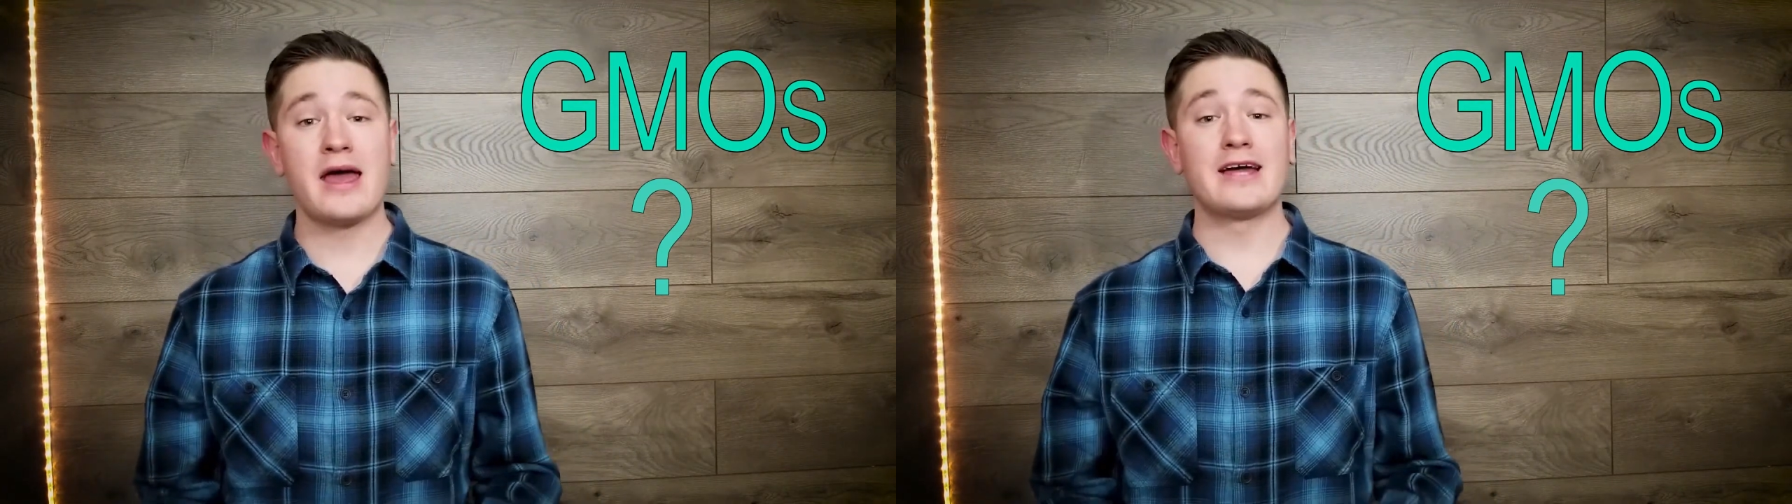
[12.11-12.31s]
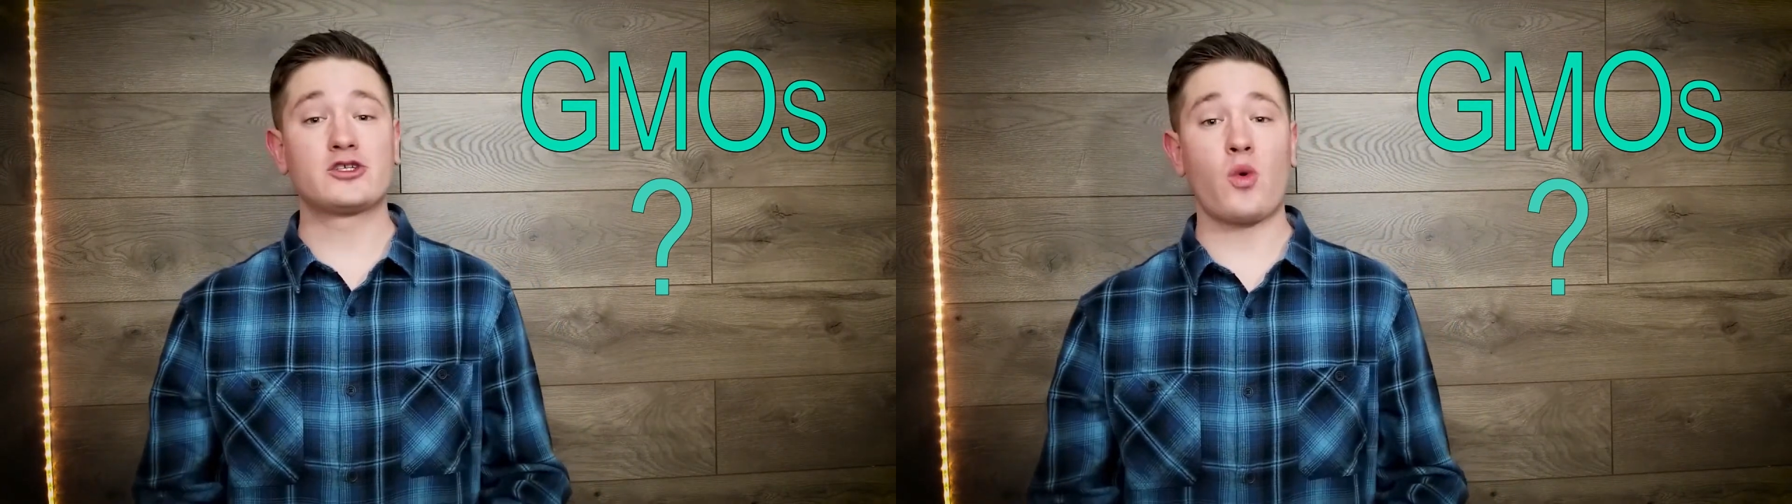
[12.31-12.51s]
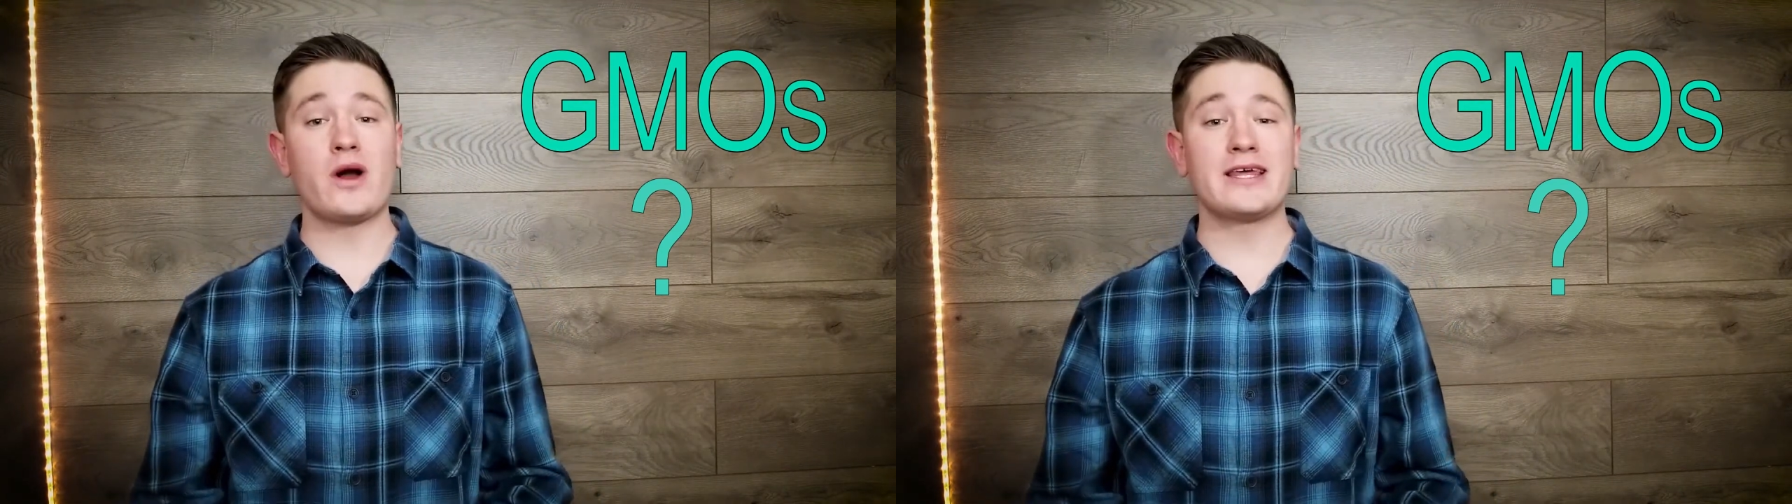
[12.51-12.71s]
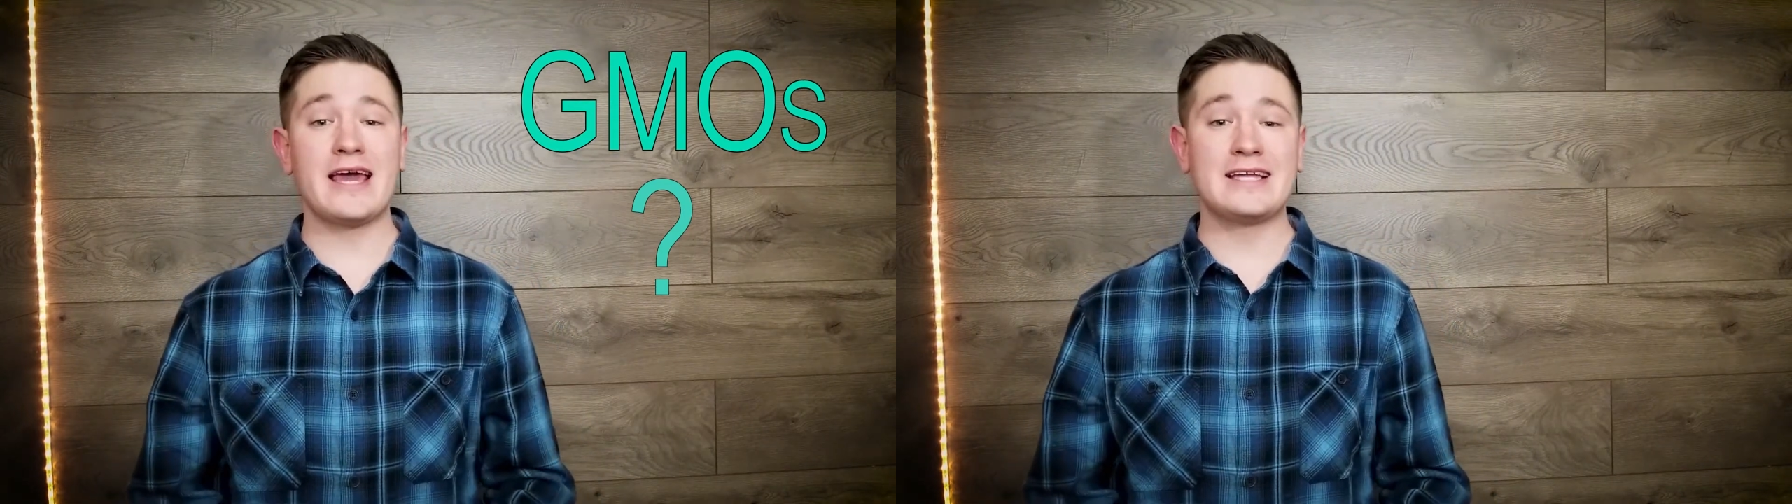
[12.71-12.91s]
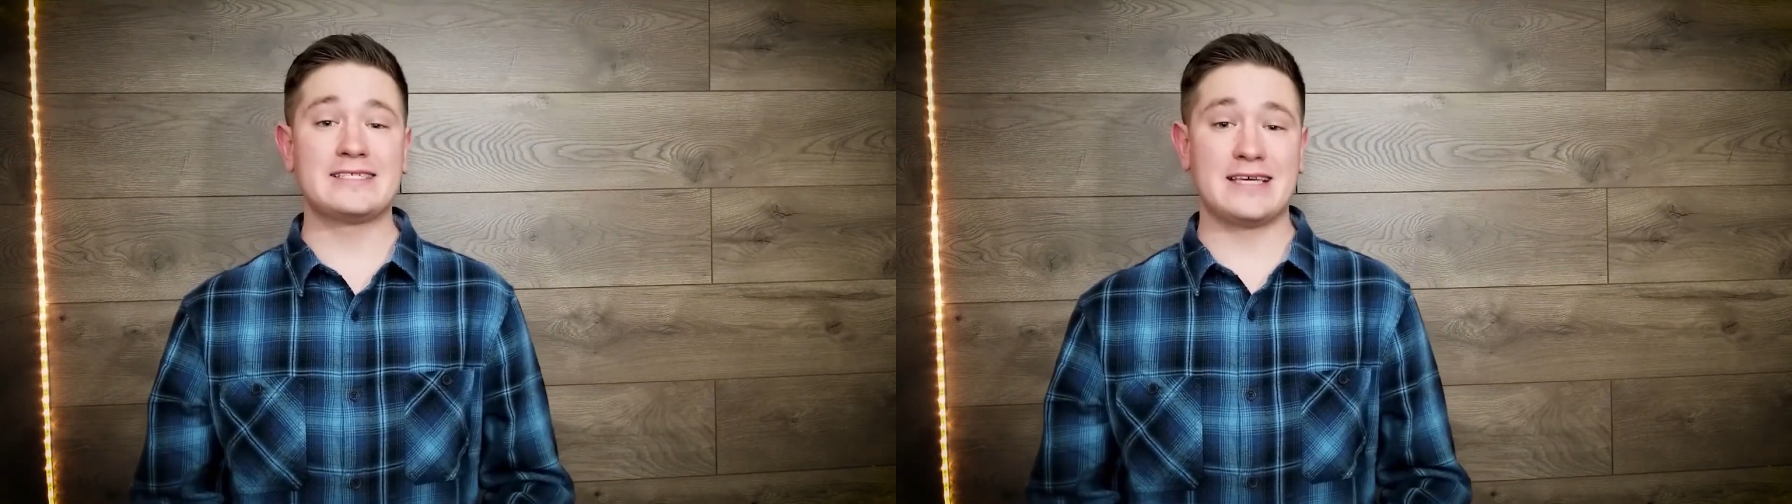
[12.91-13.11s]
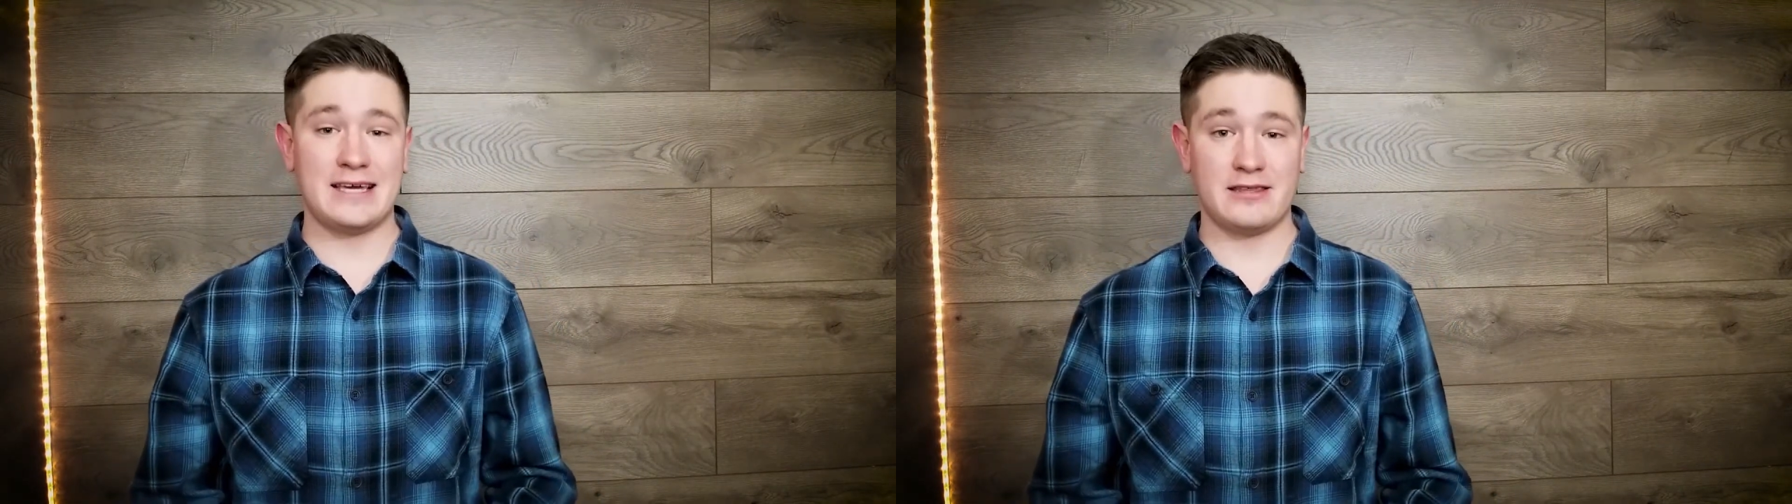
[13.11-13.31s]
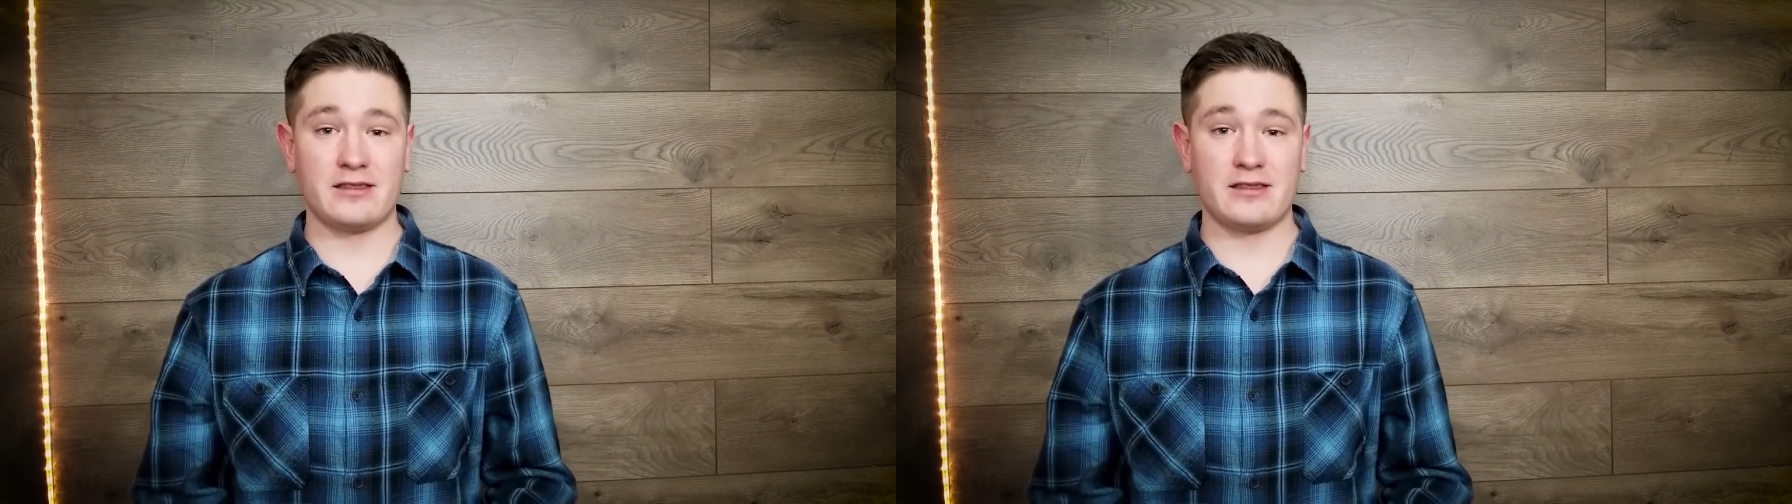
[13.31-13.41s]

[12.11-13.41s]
In 2018,